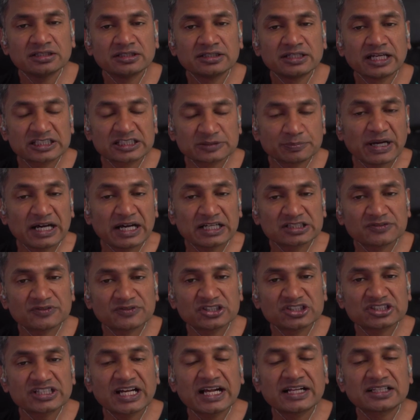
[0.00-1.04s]
as part of a
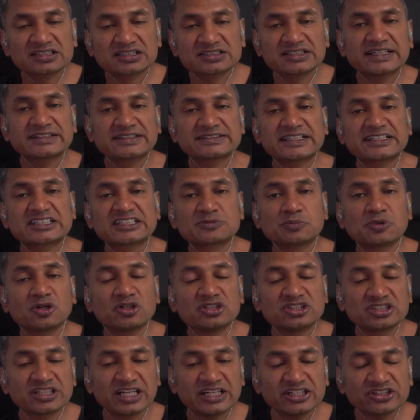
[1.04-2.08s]
child sex
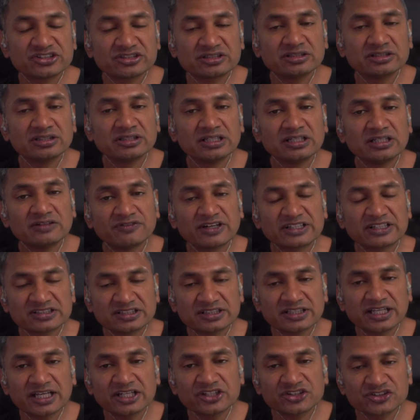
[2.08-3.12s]
exploitation
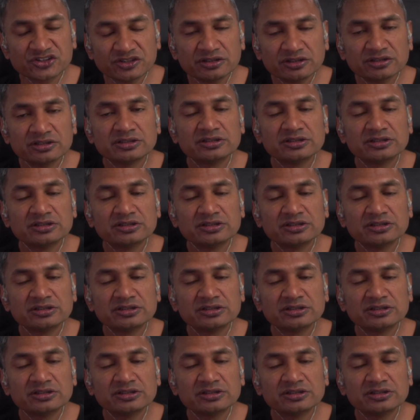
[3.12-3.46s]
investigation.